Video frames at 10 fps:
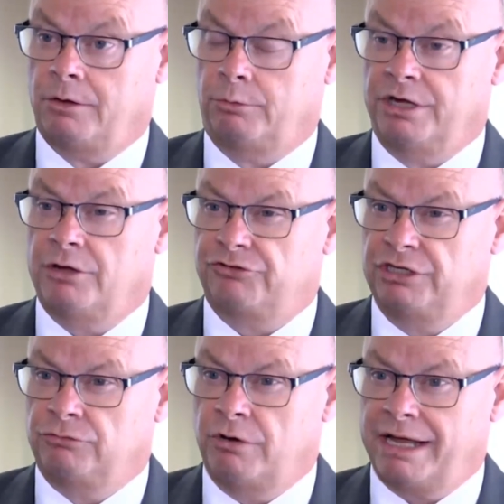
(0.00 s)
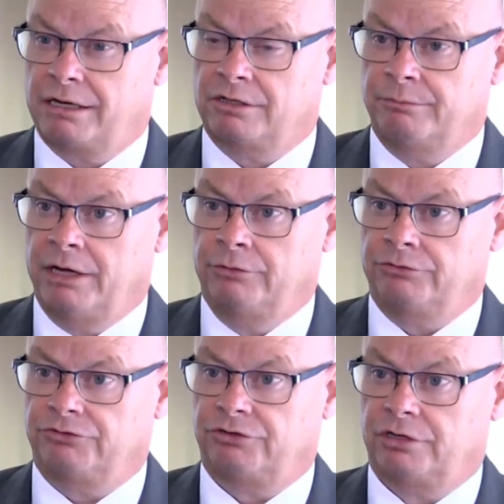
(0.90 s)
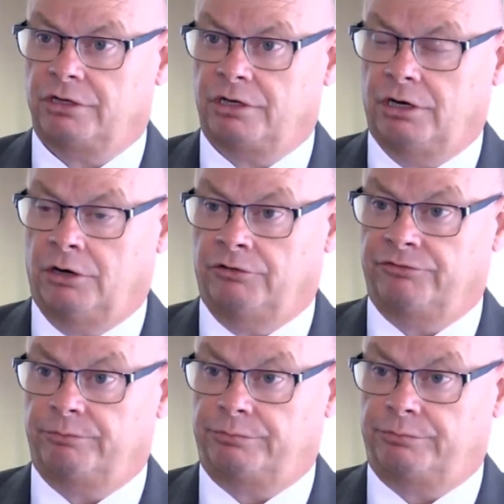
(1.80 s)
We're now seeing record amounts of